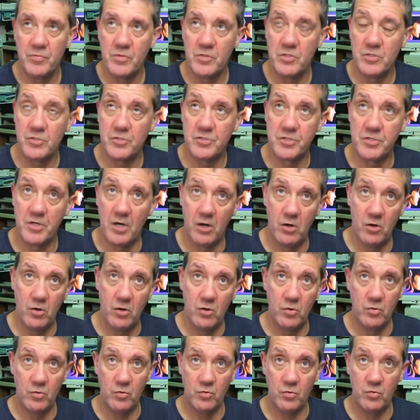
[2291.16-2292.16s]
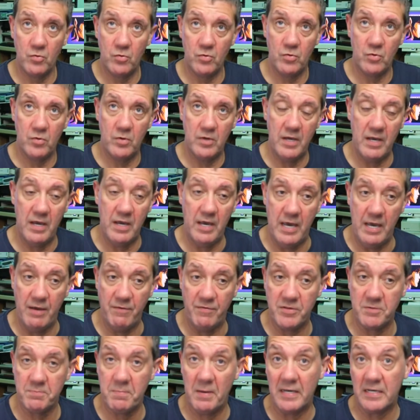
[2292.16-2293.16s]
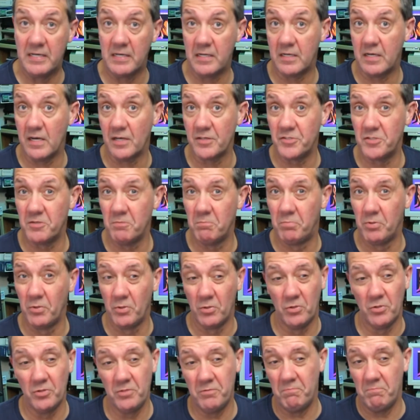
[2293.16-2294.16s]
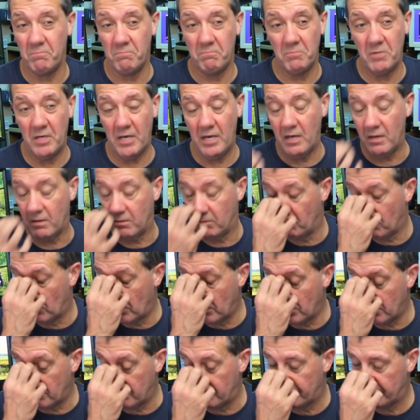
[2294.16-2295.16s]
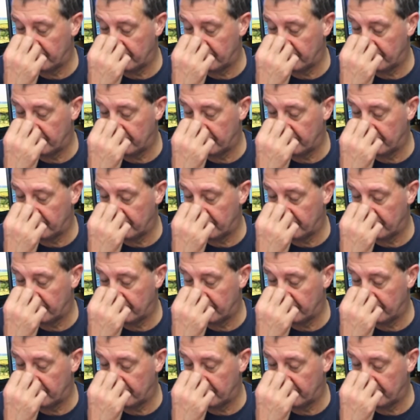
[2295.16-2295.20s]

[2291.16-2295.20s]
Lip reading: So if he's making a custom board, yeah, why not?